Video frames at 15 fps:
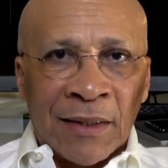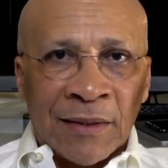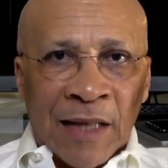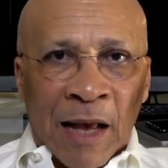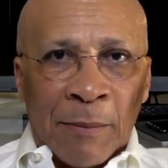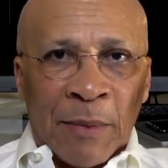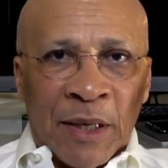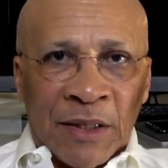
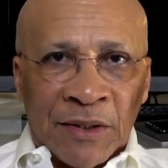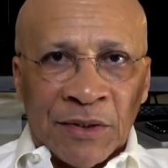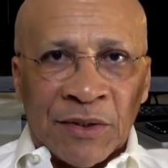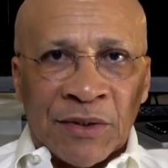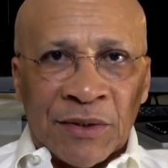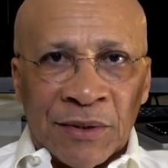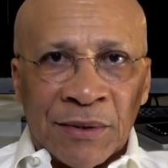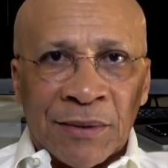that
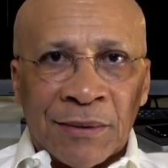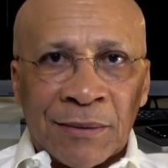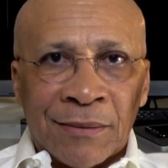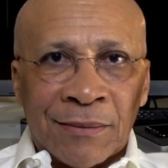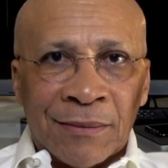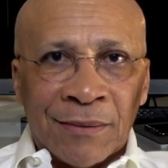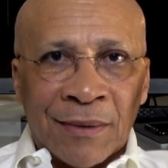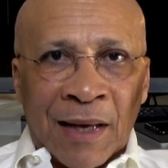means
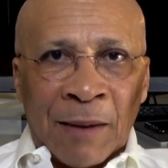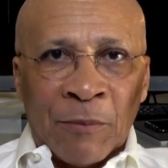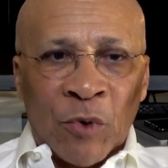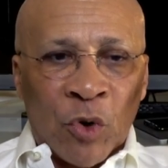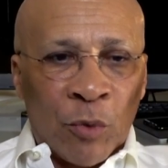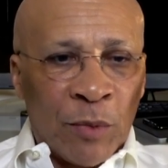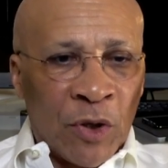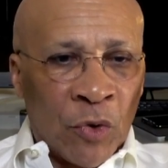I'm
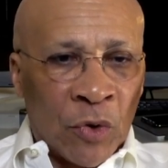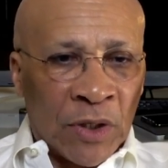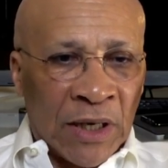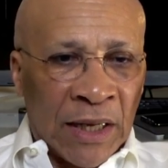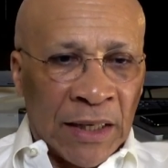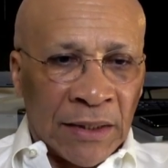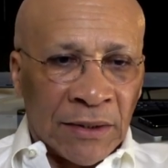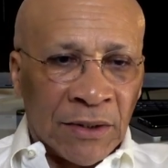gonna be on
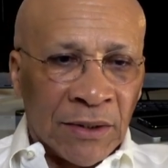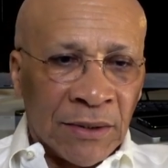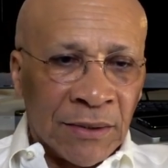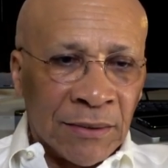late.